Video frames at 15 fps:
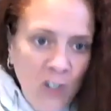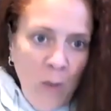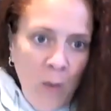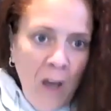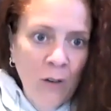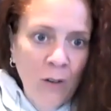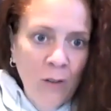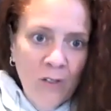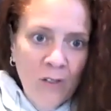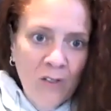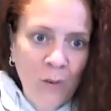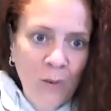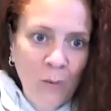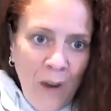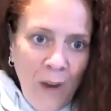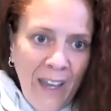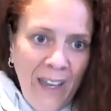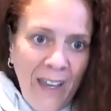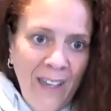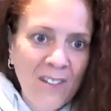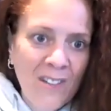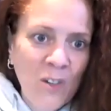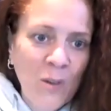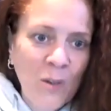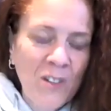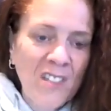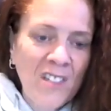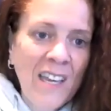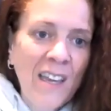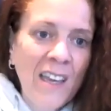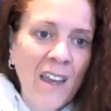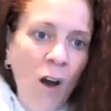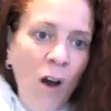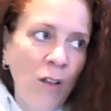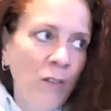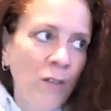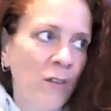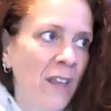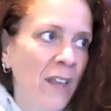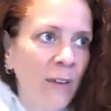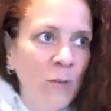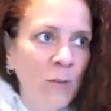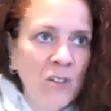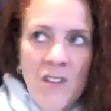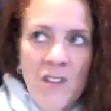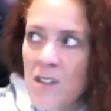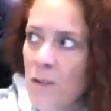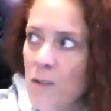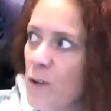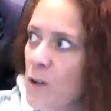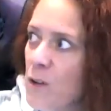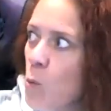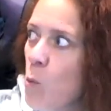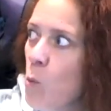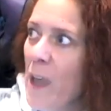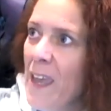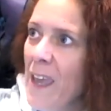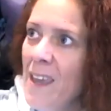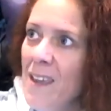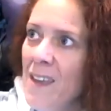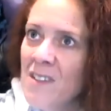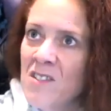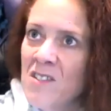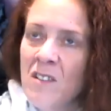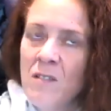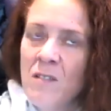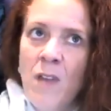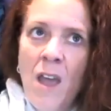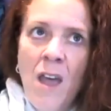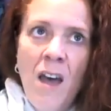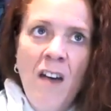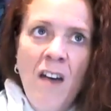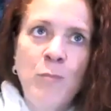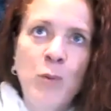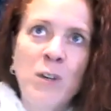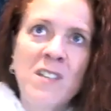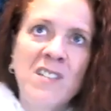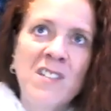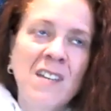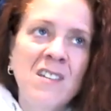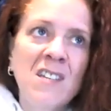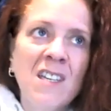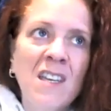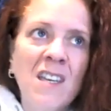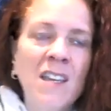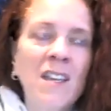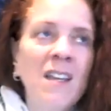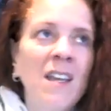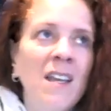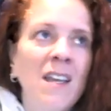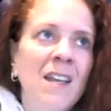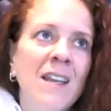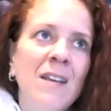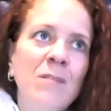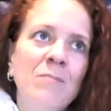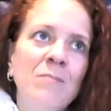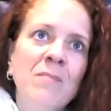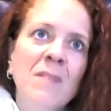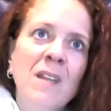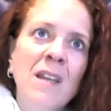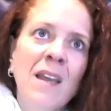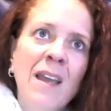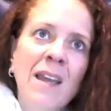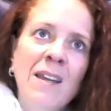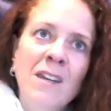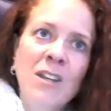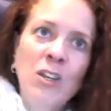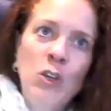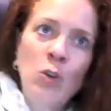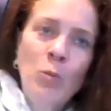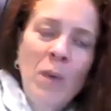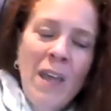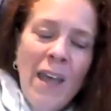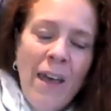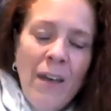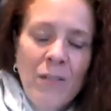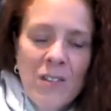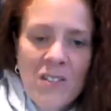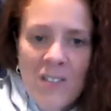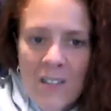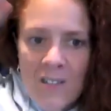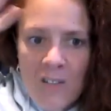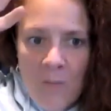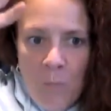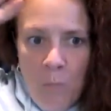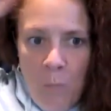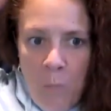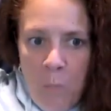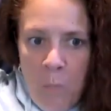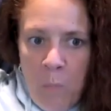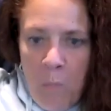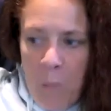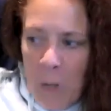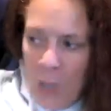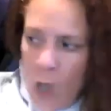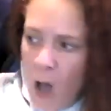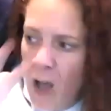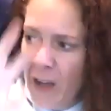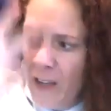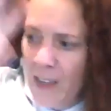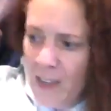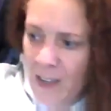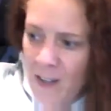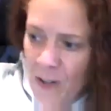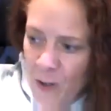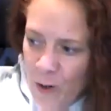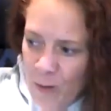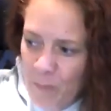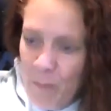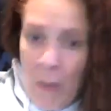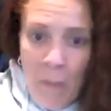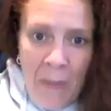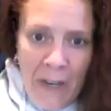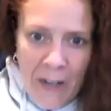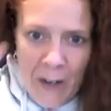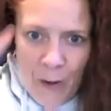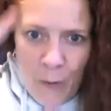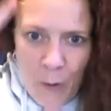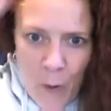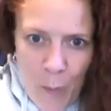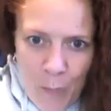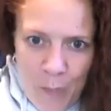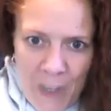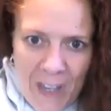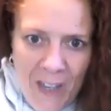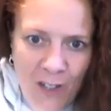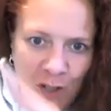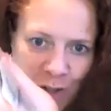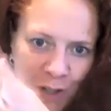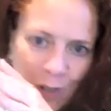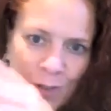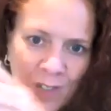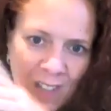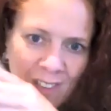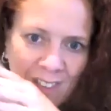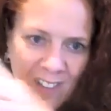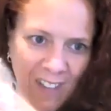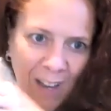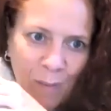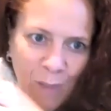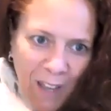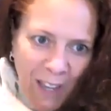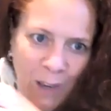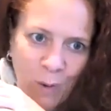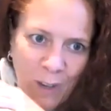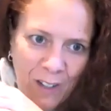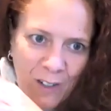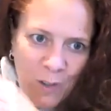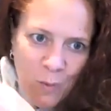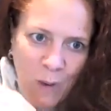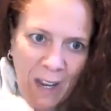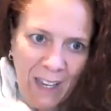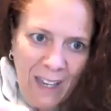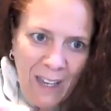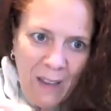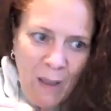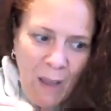models, right? So it's taking all of the language and the different ways of presenting it. And you may have a sense of belonging in your mimetic group because you're using the same language, right?